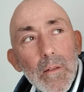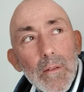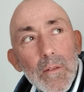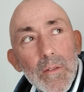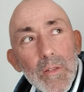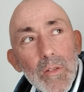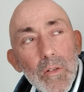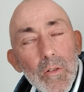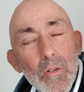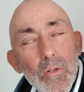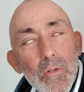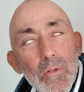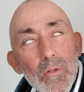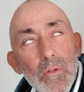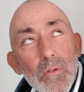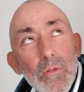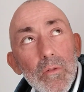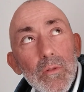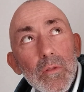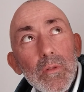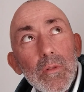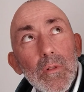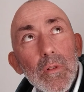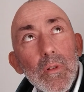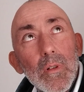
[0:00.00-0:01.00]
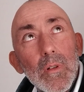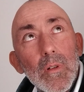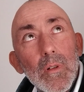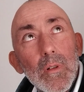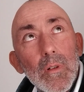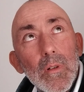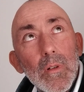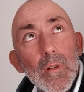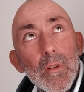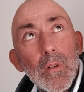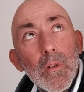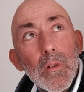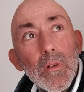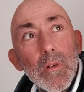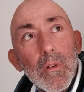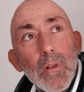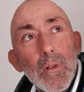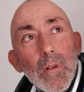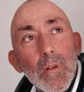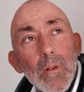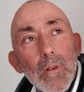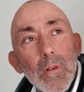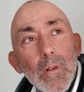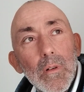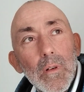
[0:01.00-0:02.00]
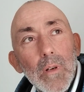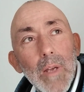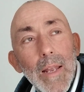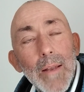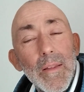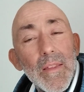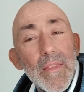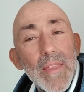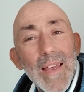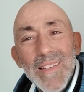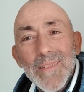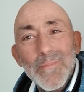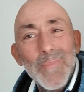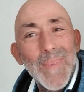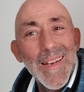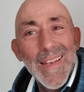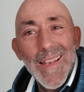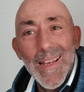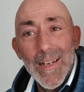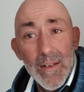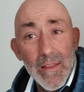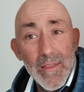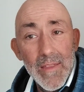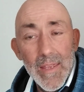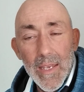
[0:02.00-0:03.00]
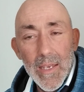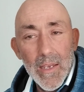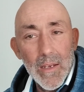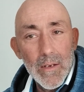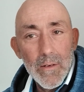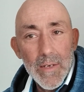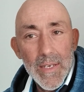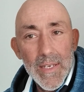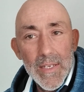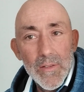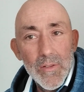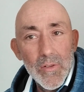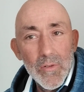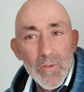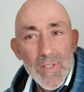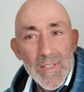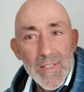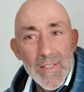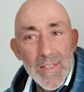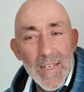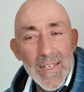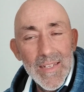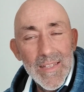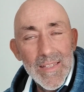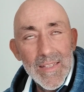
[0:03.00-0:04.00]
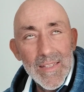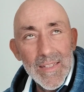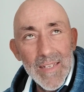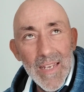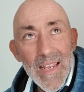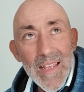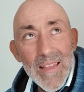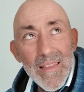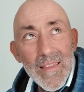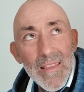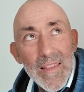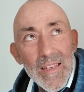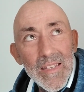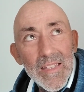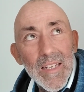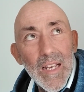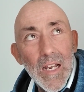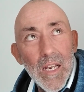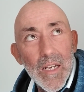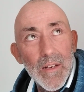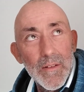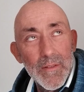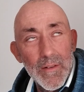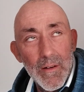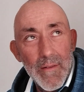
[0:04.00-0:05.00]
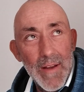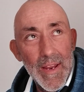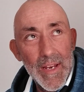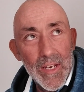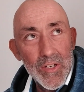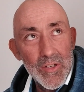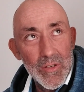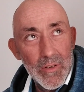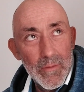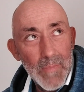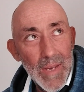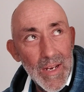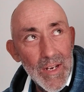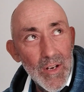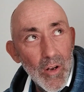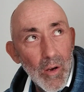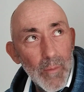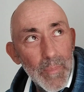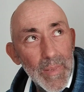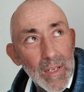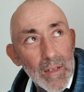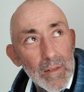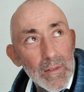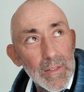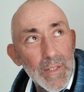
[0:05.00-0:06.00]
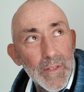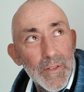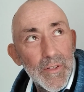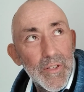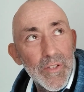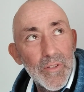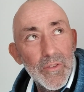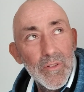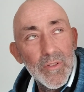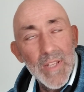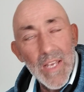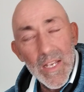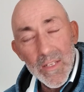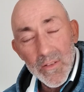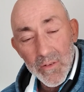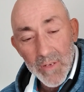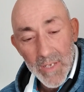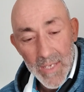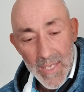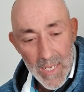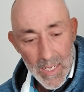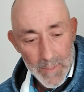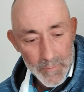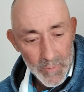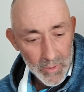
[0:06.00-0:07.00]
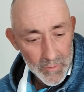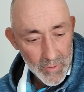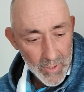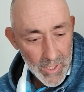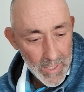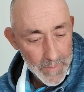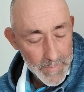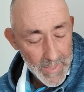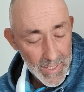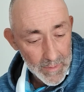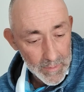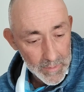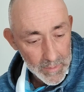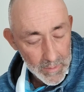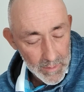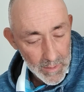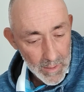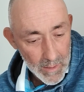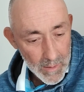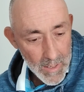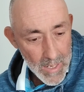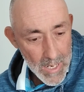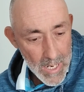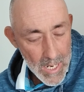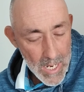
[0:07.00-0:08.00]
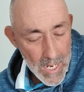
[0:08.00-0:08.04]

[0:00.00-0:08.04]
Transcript: So anyway, that's my kind of thinking, okay? So it's in this kind of direction. It might not be clear to you, and that's okay. I'm not trying to make this clear.